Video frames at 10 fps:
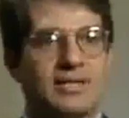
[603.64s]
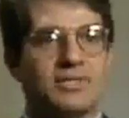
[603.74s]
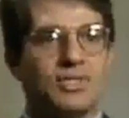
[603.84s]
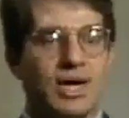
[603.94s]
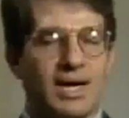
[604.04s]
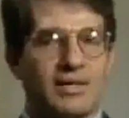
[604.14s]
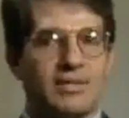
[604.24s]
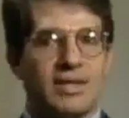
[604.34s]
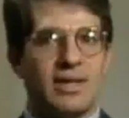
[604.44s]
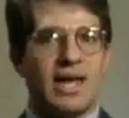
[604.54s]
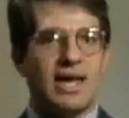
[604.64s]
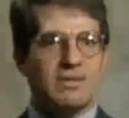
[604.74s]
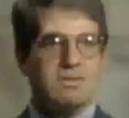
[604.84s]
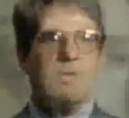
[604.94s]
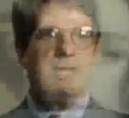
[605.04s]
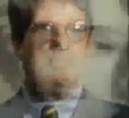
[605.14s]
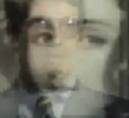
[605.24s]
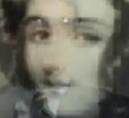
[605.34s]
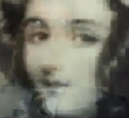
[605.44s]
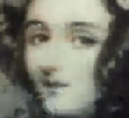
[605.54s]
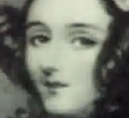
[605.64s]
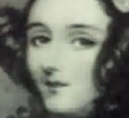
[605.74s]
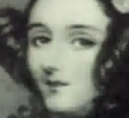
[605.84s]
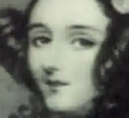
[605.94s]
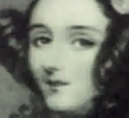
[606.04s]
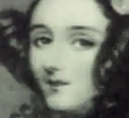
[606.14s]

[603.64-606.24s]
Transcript: as a child and had quite a bit of talent.